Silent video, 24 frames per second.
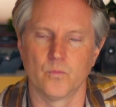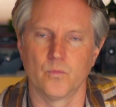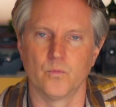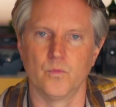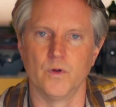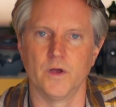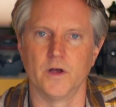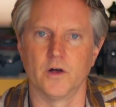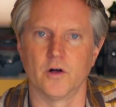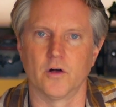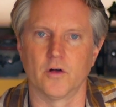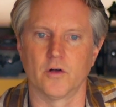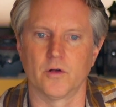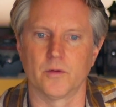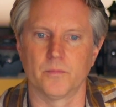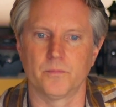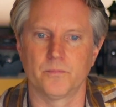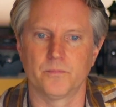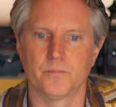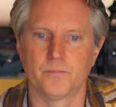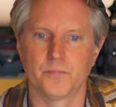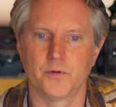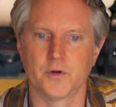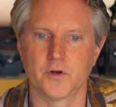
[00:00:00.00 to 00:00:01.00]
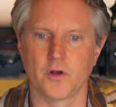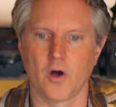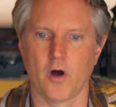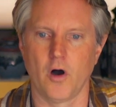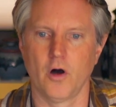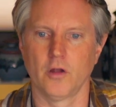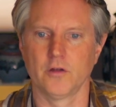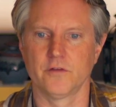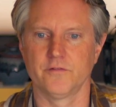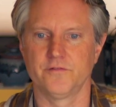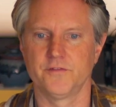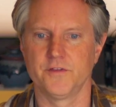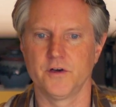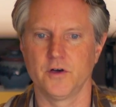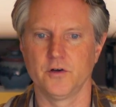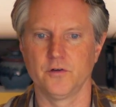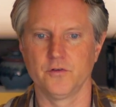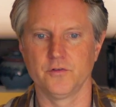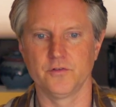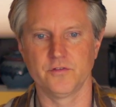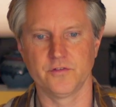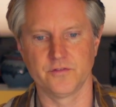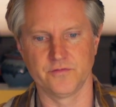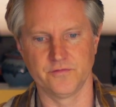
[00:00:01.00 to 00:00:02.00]
We'll put all of
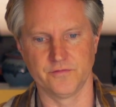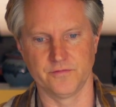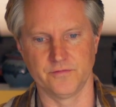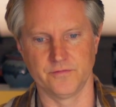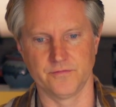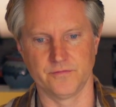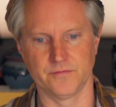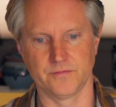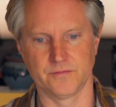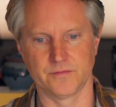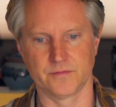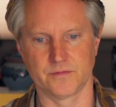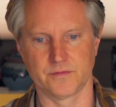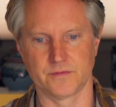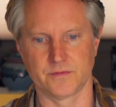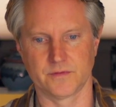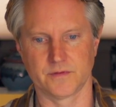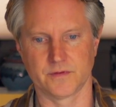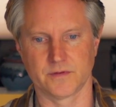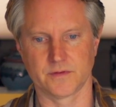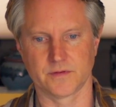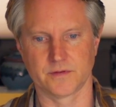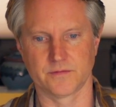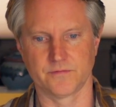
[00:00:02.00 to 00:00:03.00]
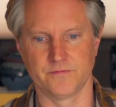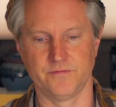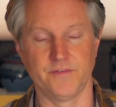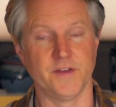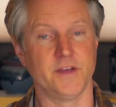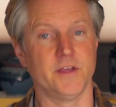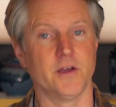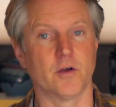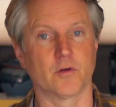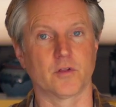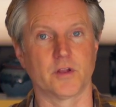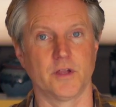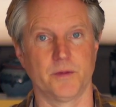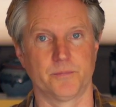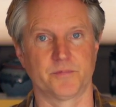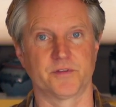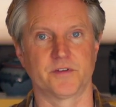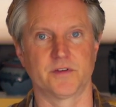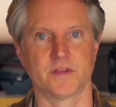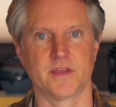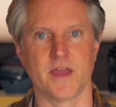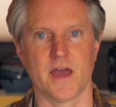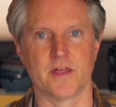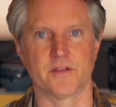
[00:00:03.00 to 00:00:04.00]
those video
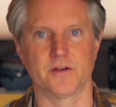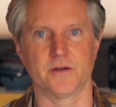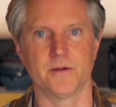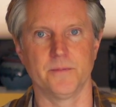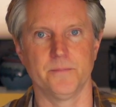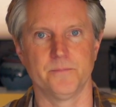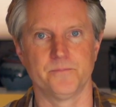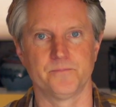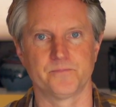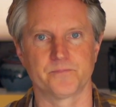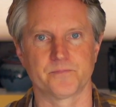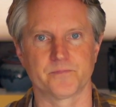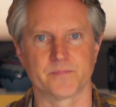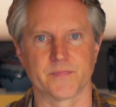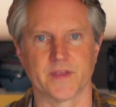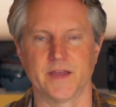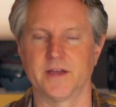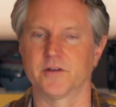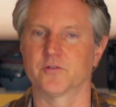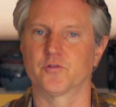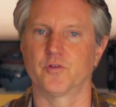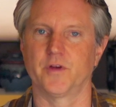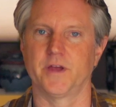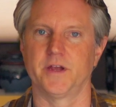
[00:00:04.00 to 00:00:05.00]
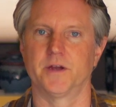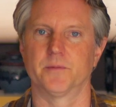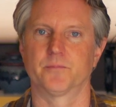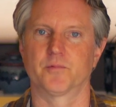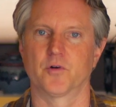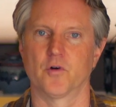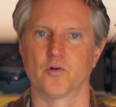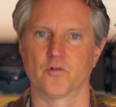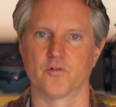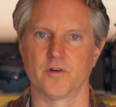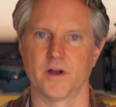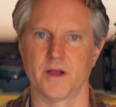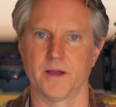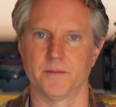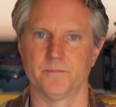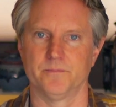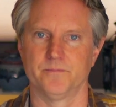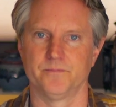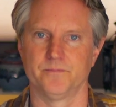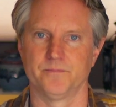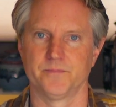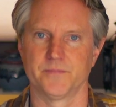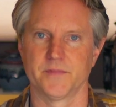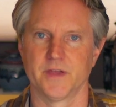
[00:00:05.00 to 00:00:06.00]
clips together and create a program.
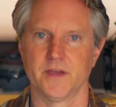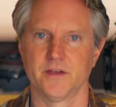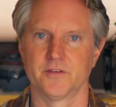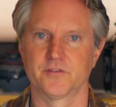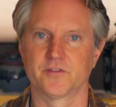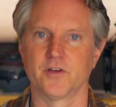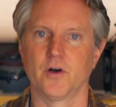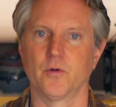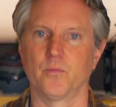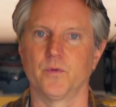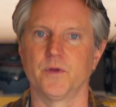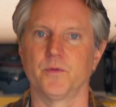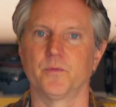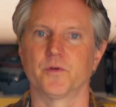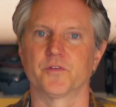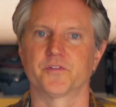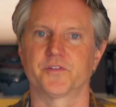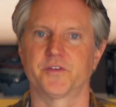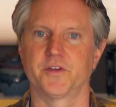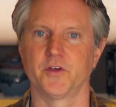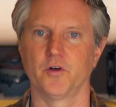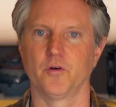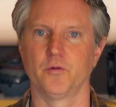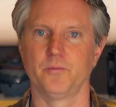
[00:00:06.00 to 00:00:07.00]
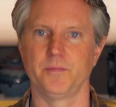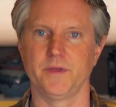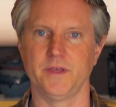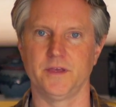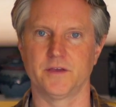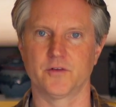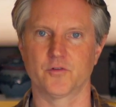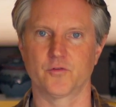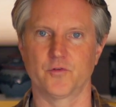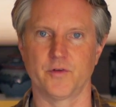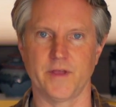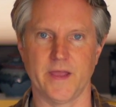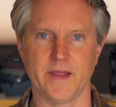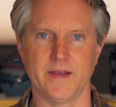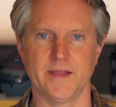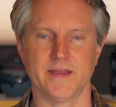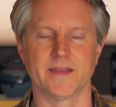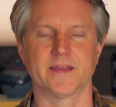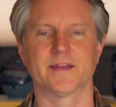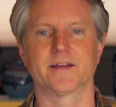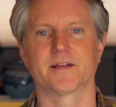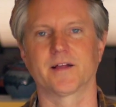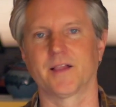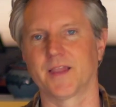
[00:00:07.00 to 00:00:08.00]
So we will still be
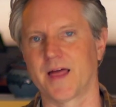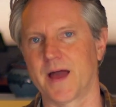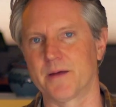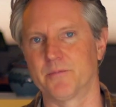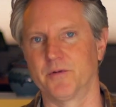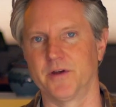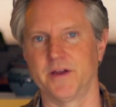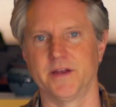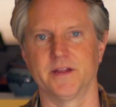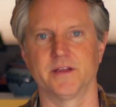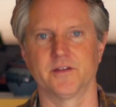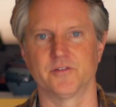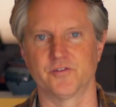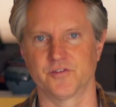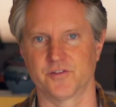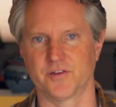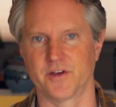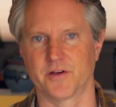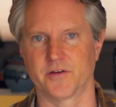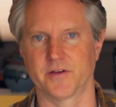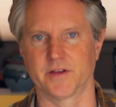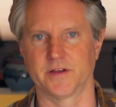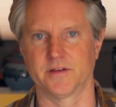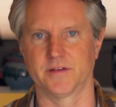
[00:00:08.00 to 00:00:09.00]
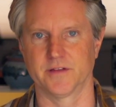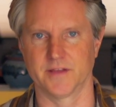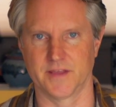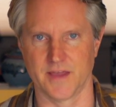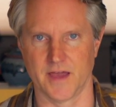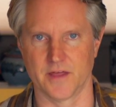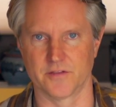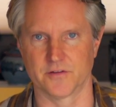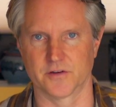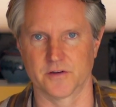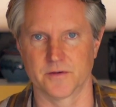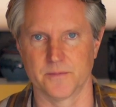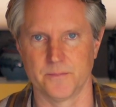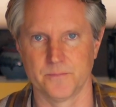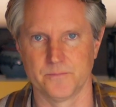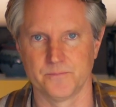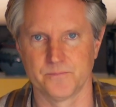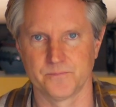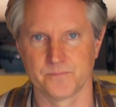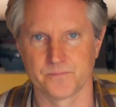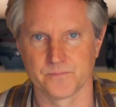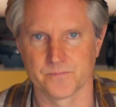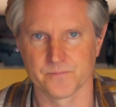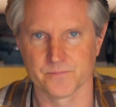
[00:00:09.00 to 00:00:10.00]
creating and collaborating and sharing together.
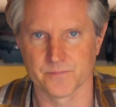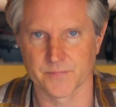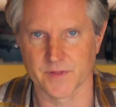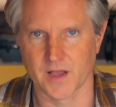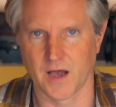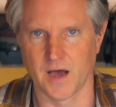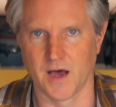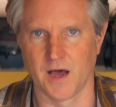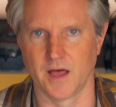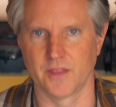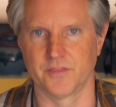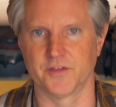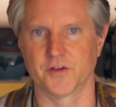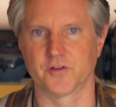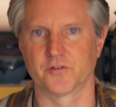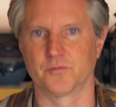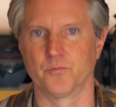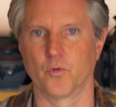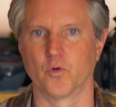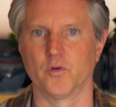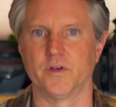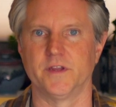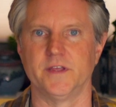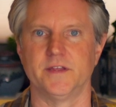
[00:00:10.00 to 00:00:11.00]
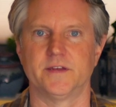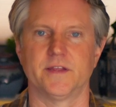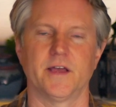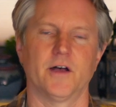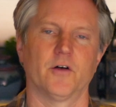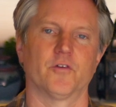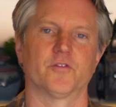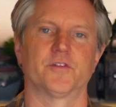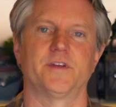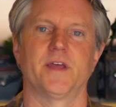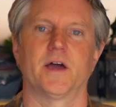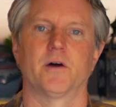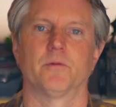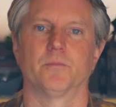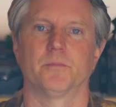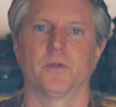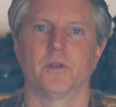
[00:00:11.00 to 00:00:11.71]
There's more details down